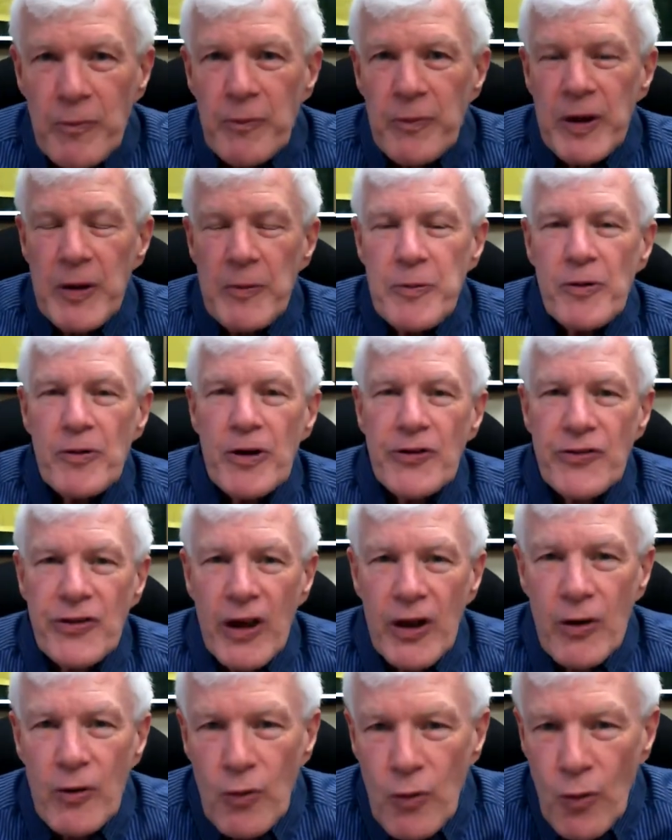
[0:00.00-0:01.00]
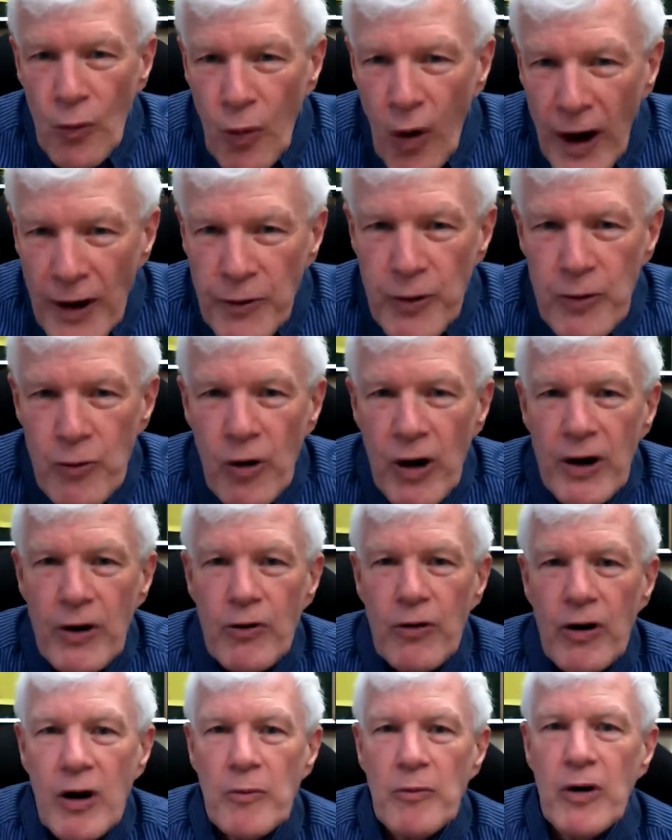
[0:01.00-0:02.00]
people are saying, why do we want
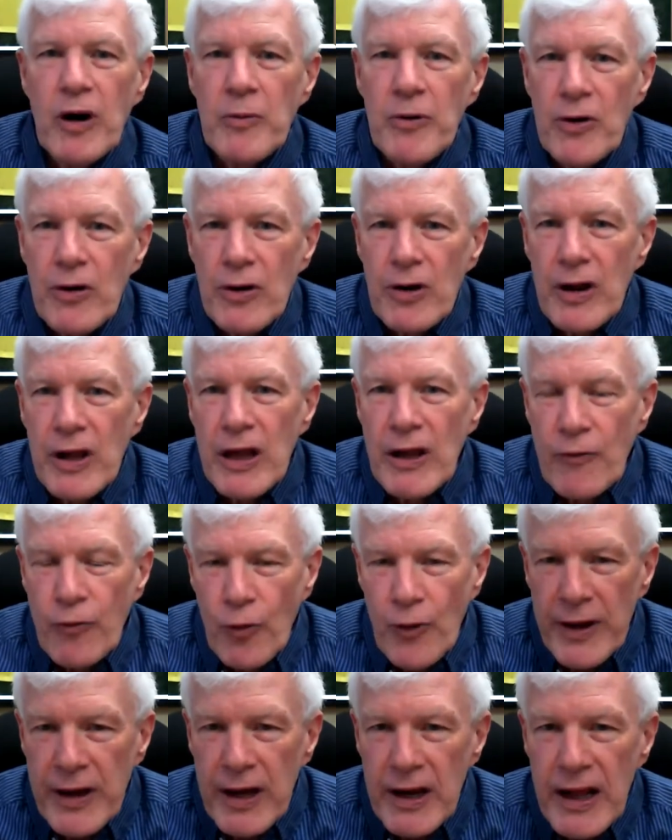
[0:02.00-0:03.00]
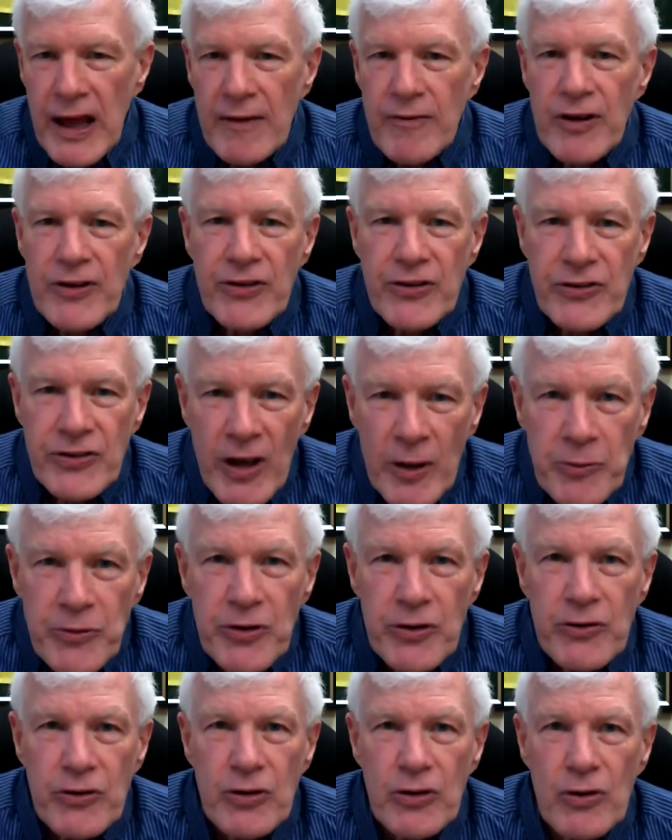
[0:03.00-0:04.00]
chrome rubber if we can have a
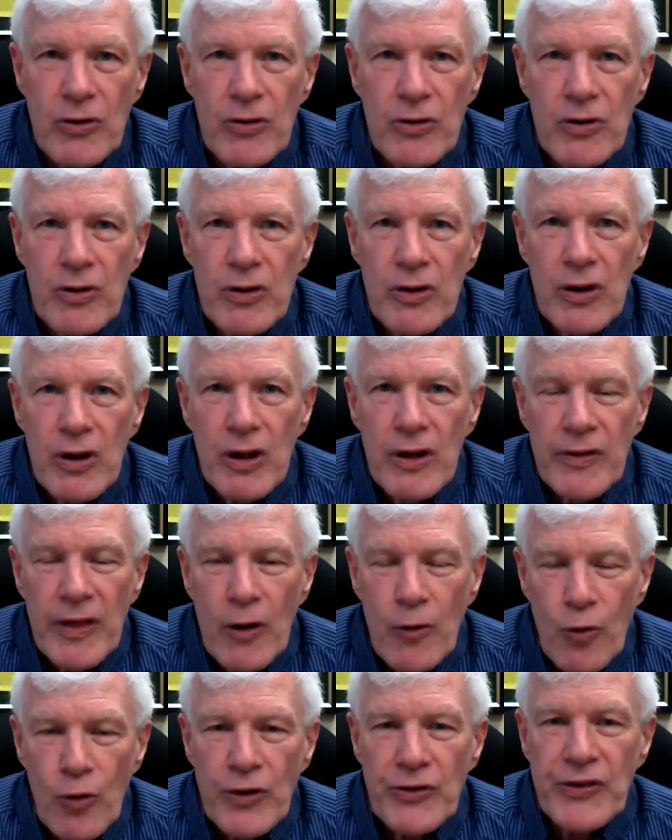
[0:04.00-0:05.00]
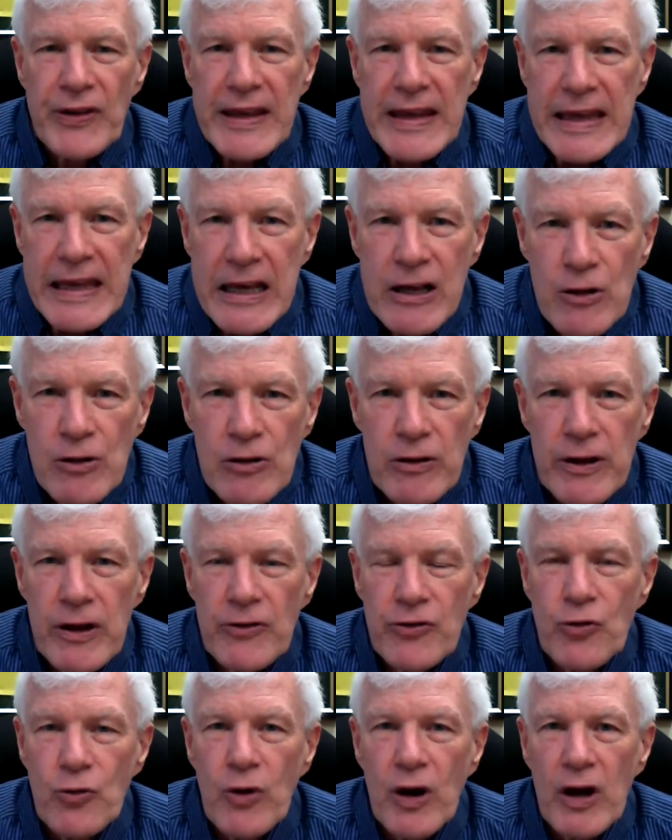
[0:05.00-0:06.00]
substitute that works equally
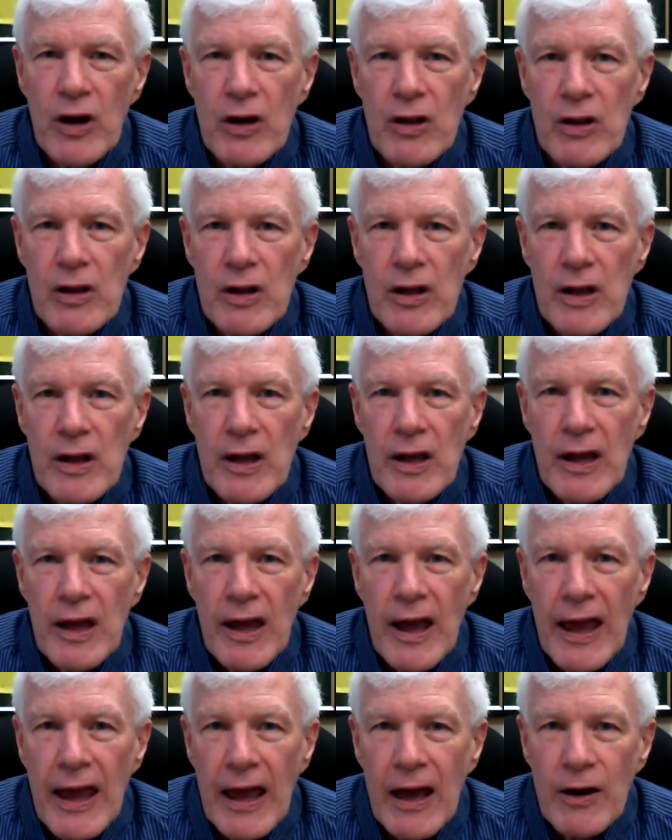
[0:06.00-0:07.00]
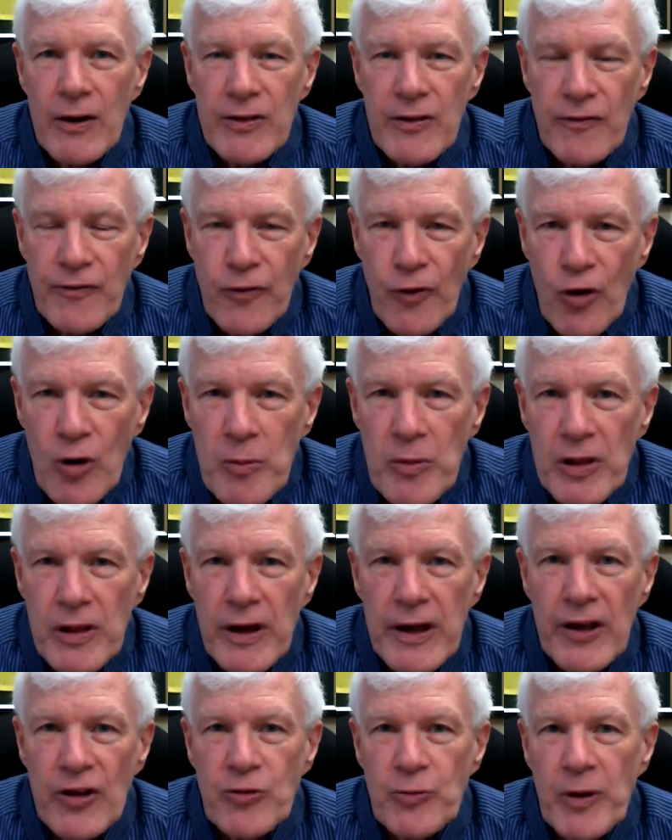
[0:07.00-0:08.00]
as well and the formula
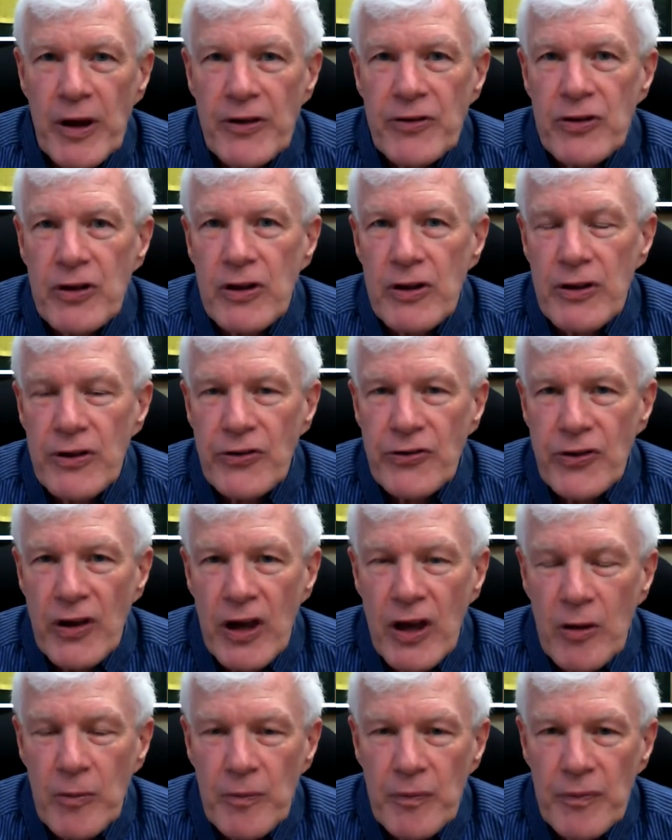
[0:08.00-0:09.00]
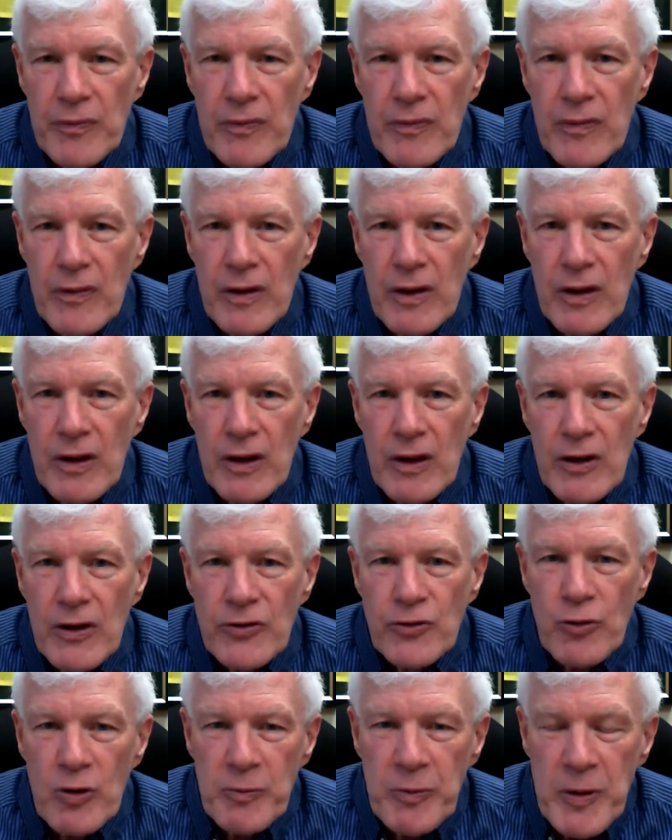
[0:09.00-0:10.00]
is basically the same?
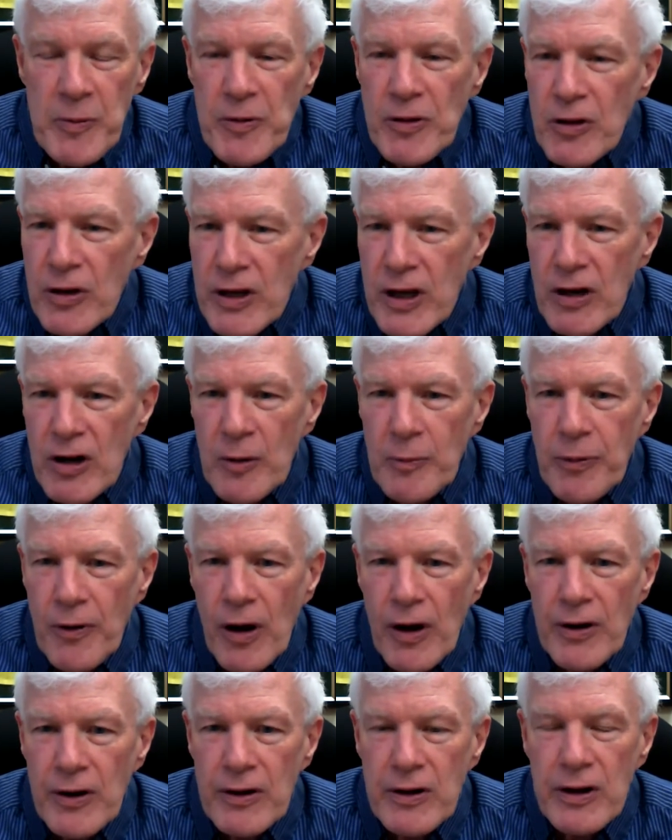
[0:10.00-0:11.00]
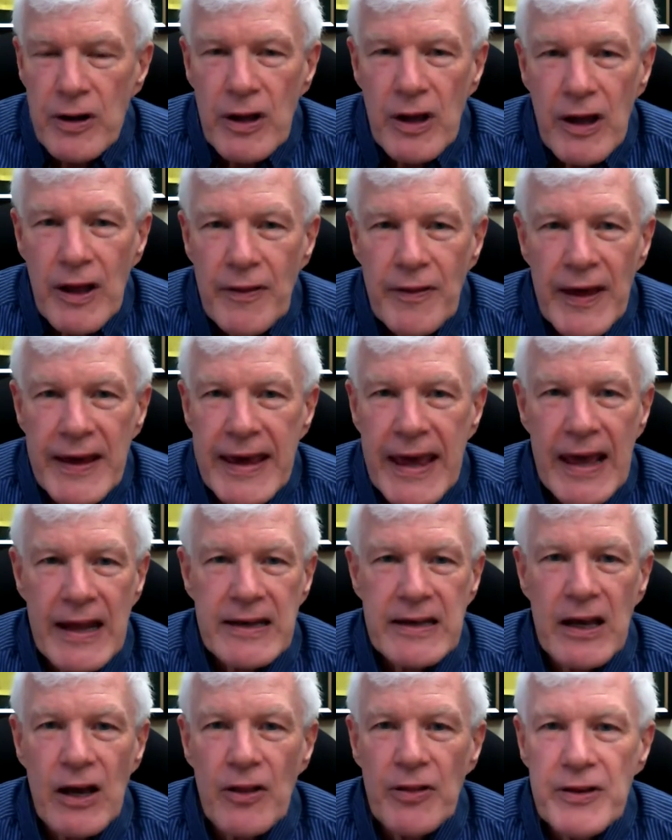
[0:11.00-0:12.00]
So when people look at our product, they
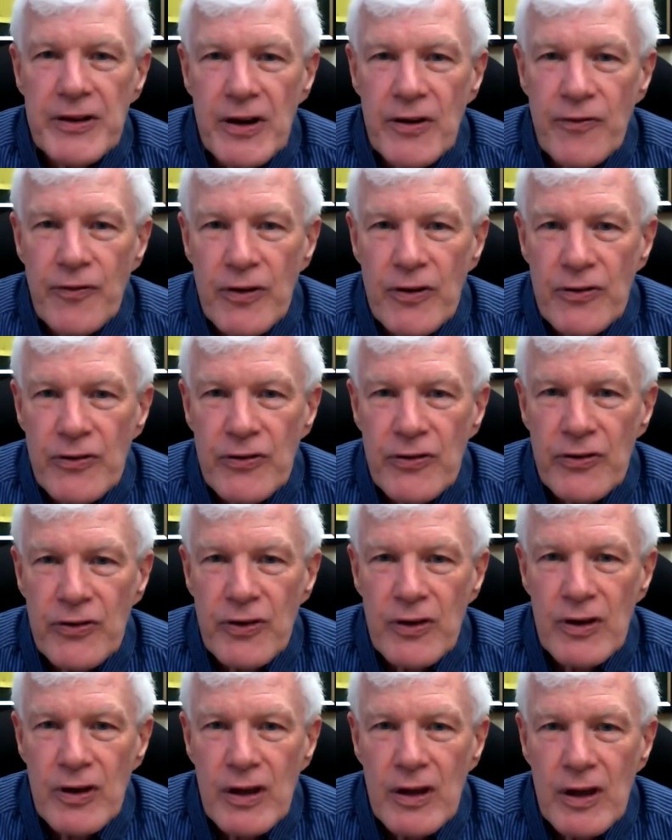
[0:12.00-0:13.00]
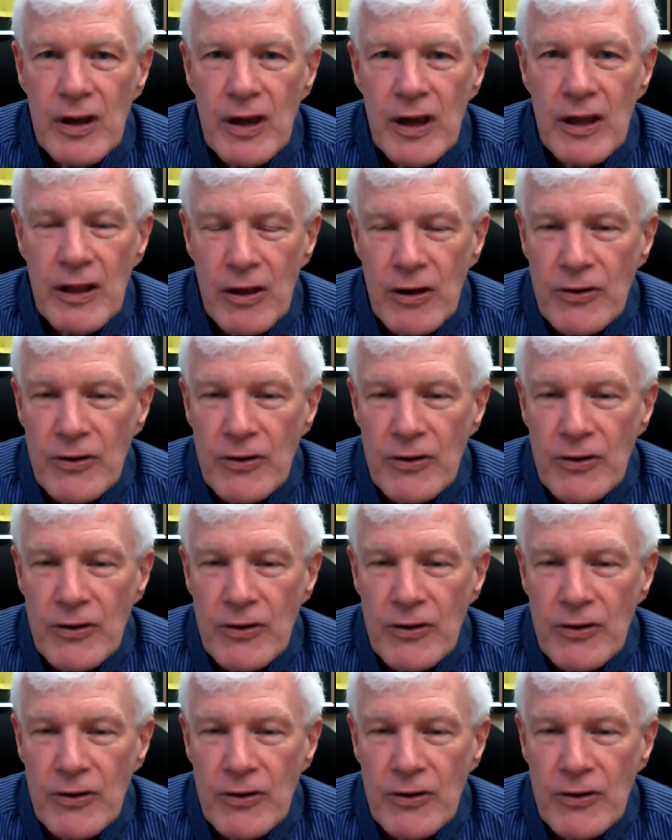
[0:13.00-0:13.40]
can't tell the difference. It